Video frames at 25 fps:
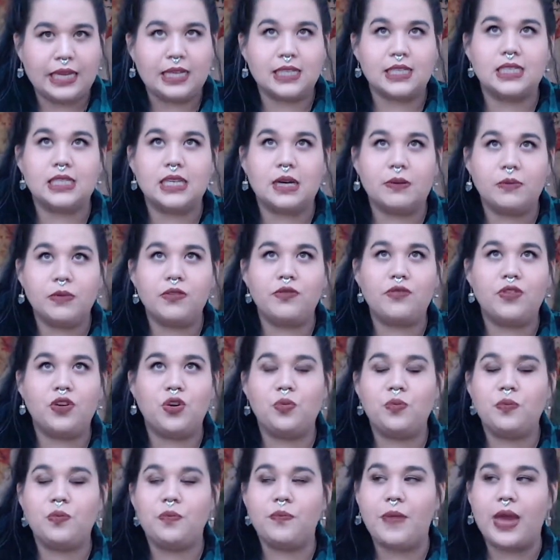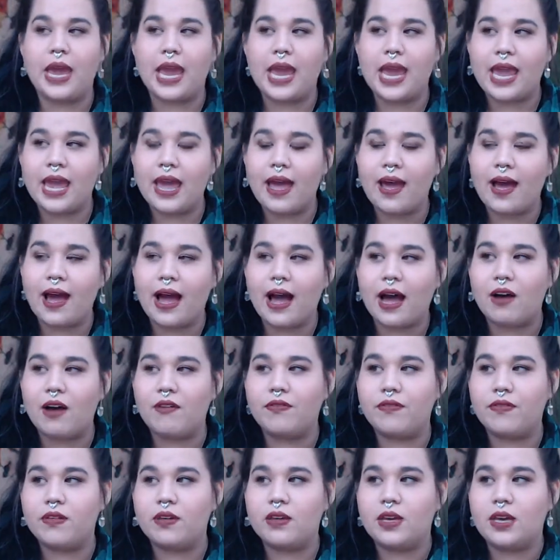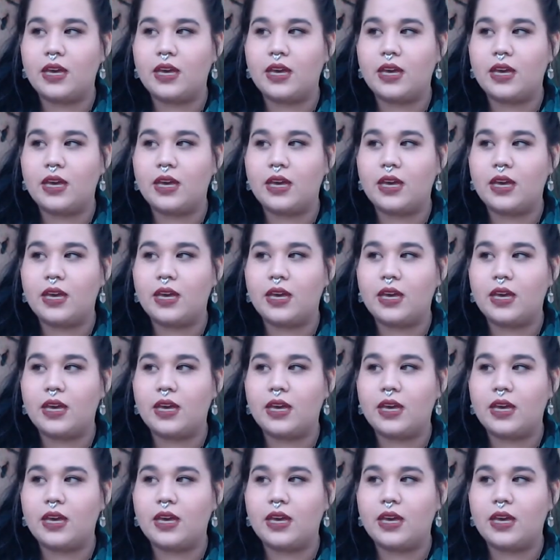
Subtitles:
Some of you may have